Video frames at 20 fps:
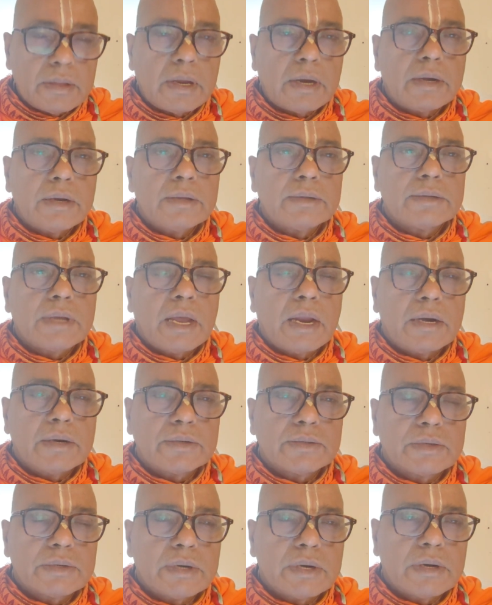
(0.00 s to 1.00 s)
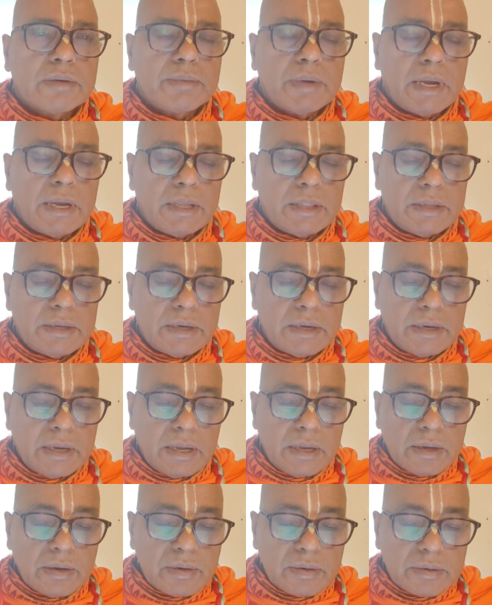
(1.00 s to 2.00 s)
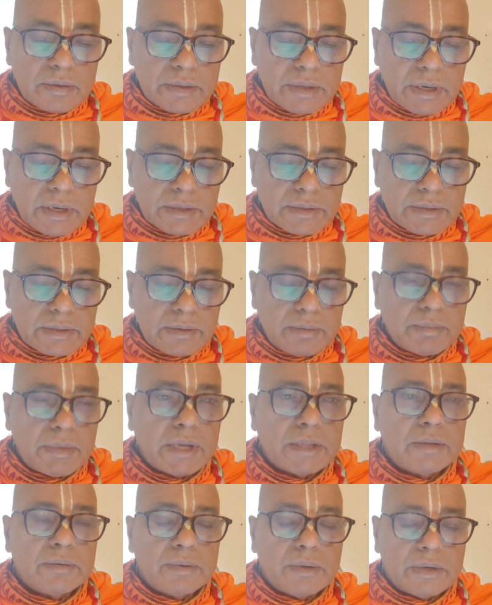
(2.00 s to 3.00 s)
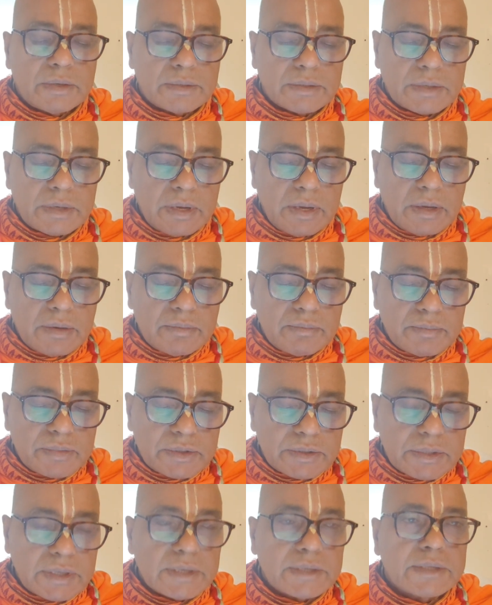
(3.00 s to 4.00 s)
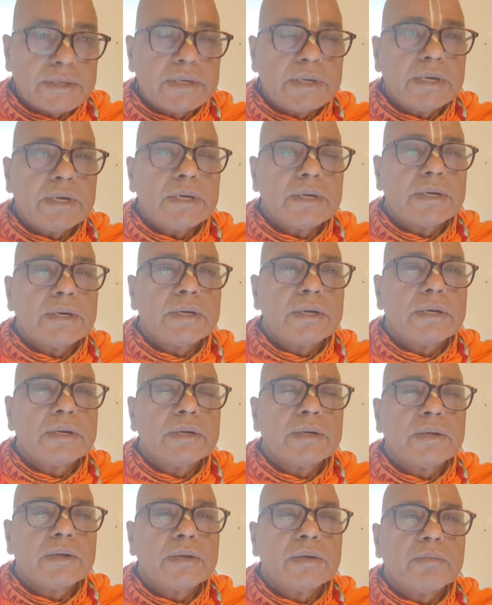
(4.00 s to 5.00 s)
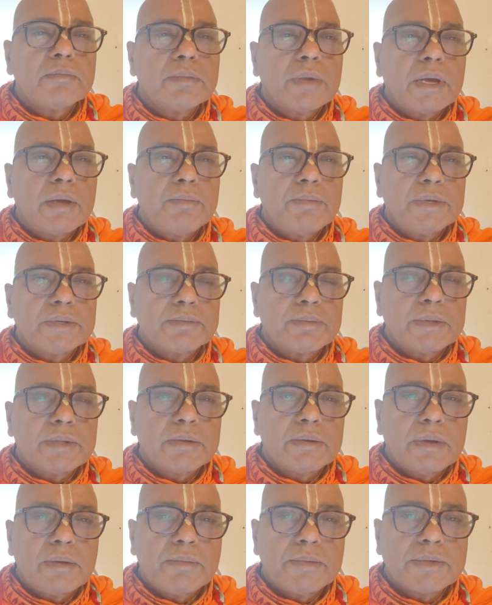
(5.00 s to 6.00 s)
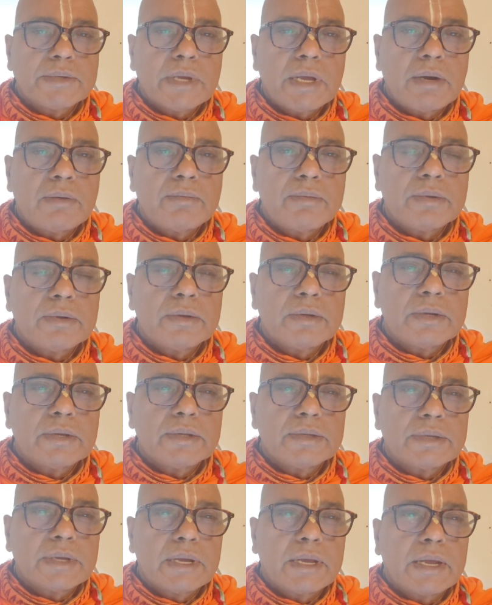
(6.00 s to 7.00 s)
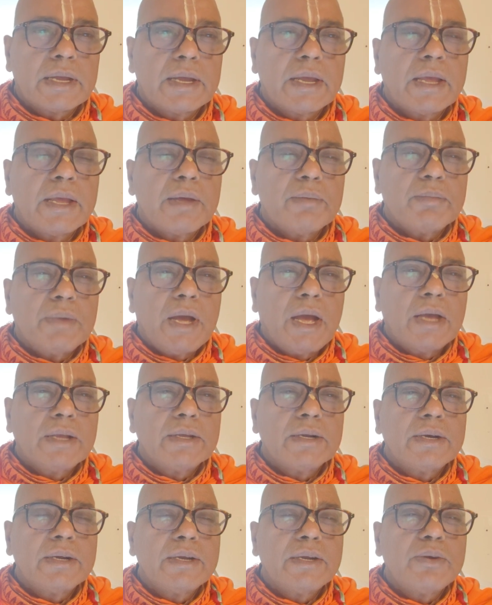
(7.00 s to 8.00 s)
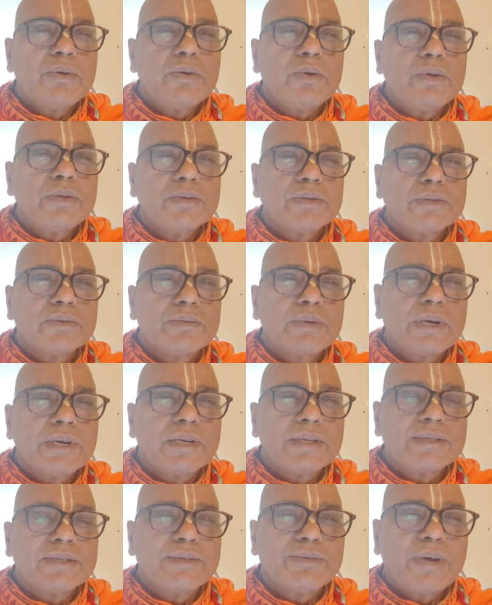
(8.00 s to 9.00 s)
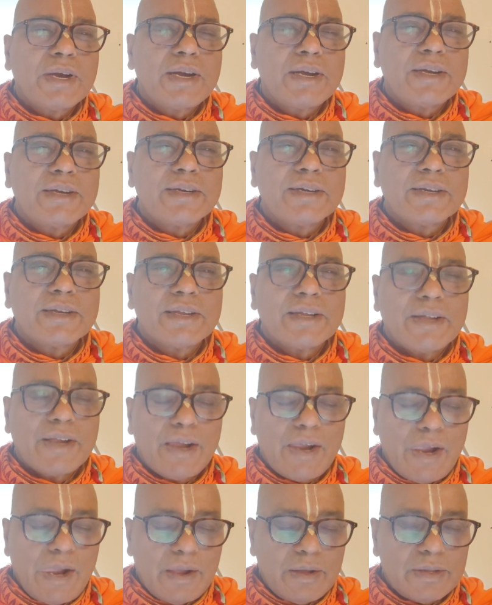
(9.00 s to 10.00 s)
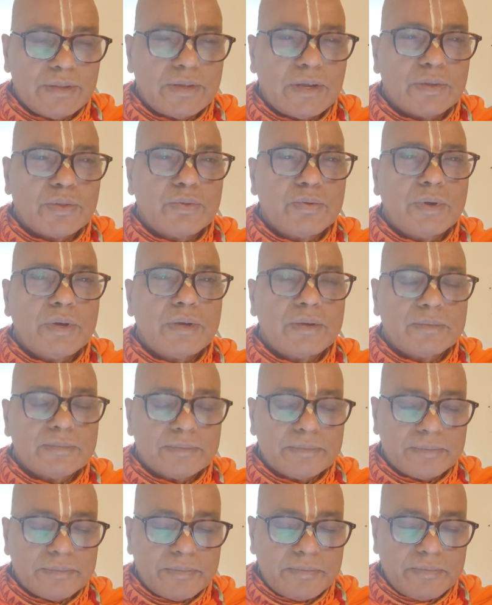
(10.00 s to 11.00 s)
That is answered by the text, by the verse 16, by Bhishmadu himself. He is a Mahajan, he knows what is the what? Tattva.